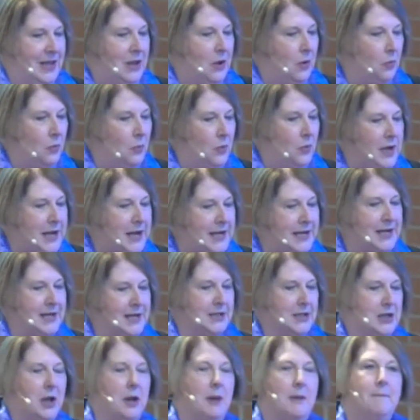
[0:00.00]
we can
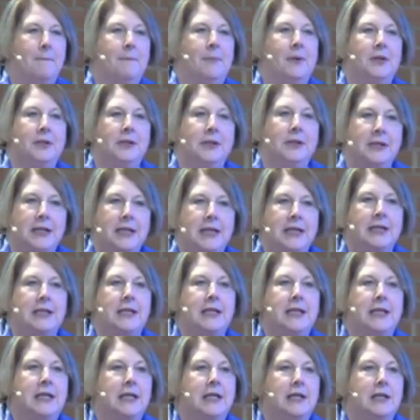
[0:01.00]

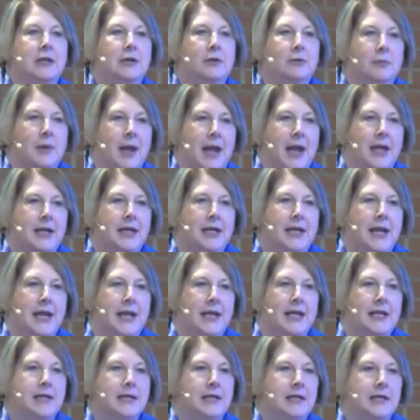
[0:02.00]
completely
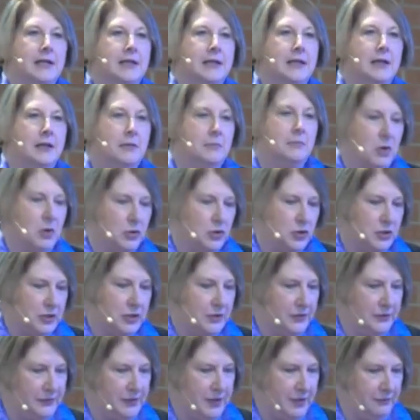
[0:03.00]
eradicate emotional
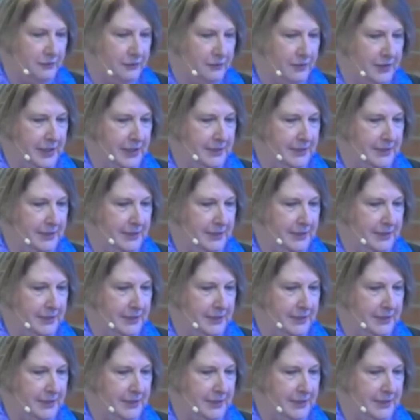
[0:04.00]
suffering.